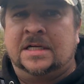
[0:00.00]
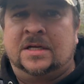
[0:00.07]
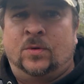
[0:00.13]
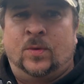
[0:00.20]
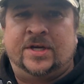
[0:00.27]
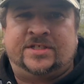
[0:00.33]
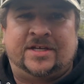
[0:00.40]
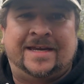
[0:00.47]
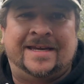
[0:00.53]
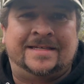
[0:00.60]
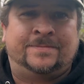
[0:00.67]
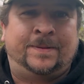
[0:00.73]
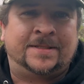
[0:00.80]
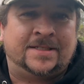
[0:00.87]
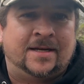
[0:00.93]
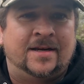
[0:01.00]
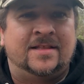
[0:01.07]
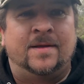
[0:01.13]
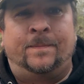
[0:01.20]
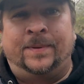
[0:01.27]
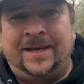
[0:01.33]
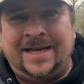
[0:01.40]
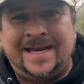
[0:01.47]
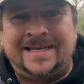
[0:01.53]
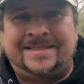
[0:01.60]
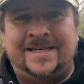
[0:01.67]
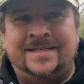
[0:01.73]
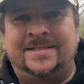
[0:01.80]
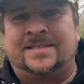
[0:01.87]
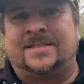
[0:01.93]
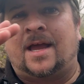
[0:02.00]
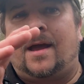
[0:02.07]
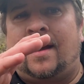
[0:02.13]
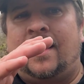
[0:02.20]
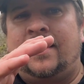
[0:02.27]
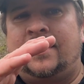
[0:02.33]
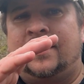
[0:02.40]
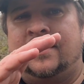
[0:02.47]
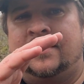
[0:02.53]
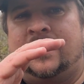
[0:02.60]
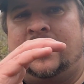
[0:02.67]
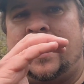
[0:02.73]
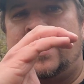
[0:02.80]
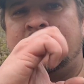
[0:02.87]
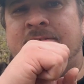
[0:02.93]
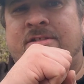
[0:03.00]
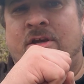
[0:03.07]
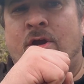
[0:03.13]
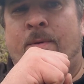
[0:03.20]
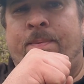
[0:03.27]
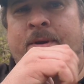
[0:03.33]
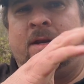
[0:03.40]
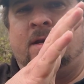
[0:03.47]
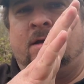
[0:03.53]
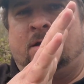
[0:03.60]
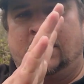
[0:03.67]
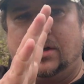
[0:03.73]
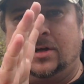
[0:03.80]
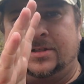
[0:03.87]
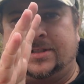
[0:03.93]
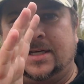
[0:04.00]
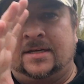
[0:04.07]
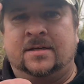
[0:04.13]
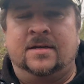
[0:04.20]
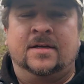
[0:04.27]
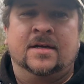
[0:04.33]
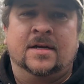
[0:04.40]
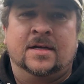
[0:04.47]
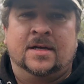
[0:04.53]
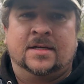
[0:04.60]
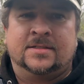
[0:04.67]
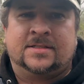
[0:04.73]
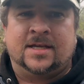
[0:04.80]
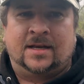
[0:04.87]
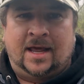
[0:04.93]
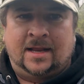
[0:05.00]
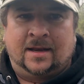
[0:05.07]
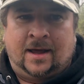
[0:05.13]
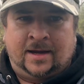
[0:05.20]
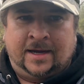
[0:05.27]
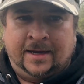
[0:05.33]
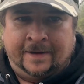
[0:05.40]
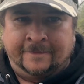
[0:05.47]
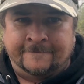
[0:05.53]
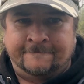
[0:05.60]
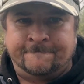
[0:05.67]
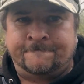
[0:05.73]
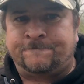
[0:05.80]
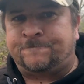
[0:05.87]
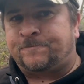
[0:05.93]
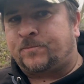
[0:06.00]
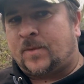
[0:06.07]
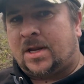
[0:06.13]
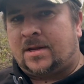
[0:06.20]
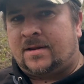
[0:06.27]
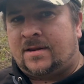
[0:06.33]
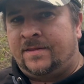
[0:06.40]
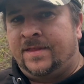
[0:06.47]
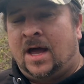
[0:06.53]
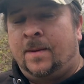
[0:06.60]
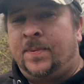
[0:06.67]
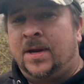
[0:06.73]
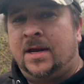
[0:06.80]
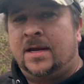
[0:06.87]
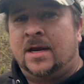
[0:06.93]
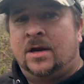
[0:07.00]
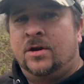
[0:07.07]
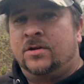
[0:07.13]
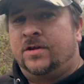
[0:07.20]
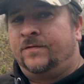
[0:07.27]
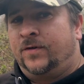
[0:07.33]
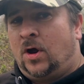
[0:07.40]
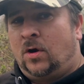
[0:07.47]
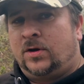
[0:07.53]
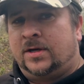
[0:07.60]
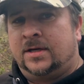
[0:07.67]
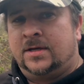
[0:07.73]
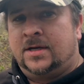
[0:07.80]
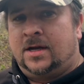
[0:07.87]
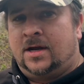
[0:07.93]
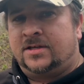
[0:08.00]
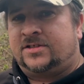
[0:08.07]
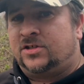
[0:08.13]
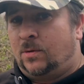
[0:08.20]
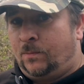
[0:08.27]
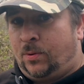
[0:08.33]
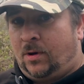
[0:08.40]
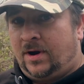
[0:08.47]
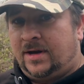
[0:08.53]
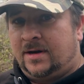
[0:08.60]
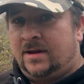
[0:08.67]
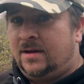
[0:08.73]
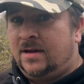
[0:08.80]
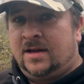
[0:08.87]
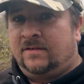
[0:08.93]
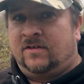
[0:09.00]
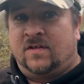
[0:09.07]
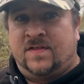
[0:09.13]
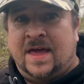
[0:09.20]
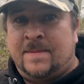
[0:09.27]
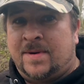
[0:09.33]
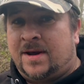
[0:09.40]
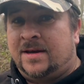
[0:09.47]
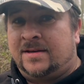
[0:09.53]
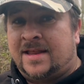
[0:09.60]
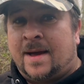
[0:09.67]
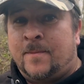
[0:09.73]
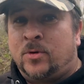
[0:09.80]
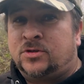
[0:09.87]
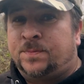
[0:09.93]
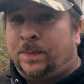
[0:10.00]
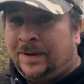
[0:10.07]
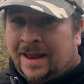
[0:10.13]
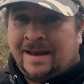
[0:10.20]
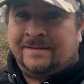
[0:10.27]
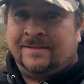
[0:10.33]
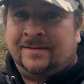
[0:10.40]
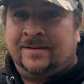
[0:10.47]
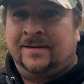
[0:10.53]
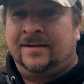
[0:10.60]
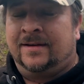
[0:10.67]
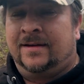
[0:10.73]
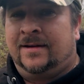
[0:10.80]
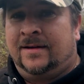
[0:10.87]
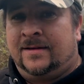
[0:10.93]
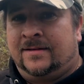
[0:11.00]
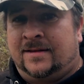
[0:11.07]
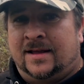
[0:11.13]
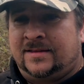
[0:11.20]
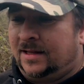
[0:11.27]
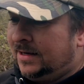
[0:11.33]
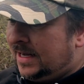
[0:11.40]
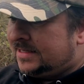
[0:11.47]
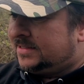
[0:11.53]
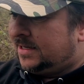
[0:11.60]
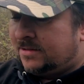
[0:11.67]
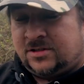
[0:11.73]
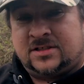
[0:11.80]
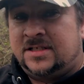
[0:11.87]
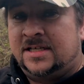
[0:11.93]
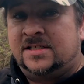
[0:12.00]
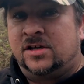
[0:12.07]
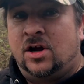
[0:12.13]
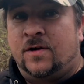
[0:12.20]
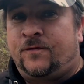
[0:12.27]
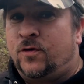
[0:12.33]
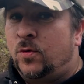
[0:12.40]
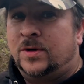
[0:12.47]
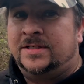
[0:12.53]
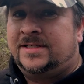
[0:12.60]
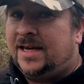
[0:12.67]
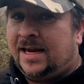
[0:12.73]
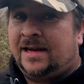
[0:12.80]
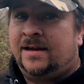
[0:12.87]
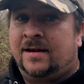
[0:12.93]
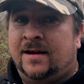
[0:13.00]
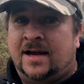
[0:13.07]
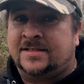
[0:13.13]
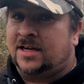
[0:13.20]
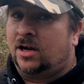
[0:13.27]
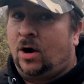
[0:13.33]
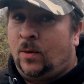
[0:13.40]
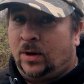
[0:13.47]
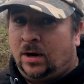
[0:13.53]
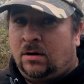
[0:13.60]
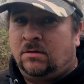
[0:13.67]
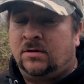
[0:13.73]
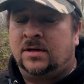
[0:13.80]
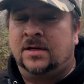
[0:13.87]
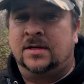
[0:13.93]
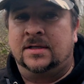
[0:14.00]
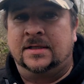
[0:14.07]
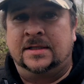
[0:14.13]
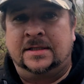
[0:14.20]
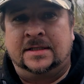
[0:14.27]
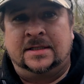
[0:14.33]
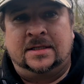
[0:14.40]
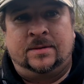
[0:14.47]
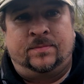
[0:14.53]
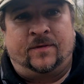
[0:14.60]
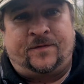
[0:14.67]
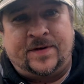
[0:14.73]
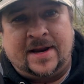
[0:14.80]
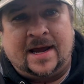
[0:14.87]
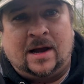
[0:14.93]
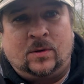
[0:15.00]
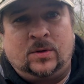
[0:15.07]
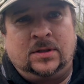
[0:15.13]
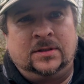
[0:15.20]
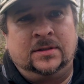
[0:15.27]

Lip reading: which is basically the blades inside the lens opening and closing to let light in. That'll be in another vlog at some point. Got them and that much planned, that the list I just need to go through and tick as I go along. But for now,